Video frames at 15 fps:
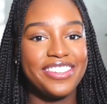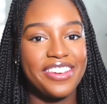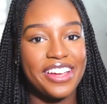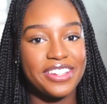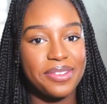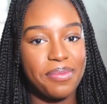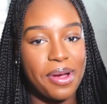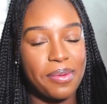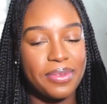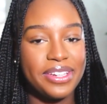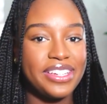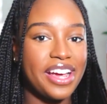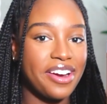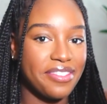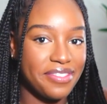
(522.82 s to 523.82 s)
you guys are probably
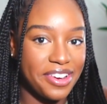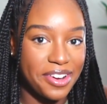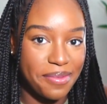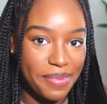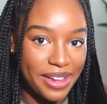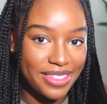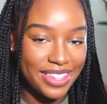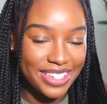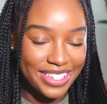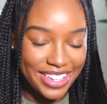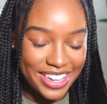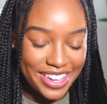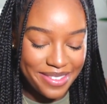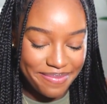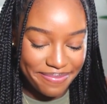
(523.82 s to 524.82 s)
tired of hearing about this
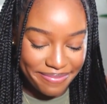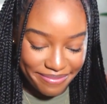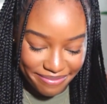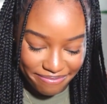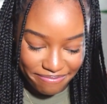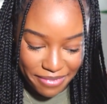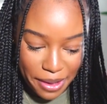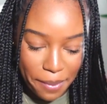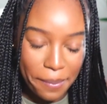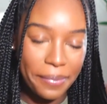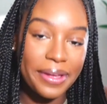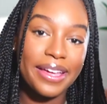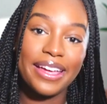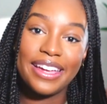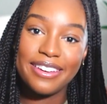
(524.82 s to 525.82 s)
cup,
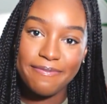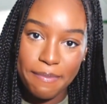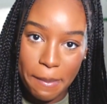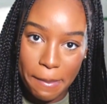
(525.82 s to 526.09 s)
but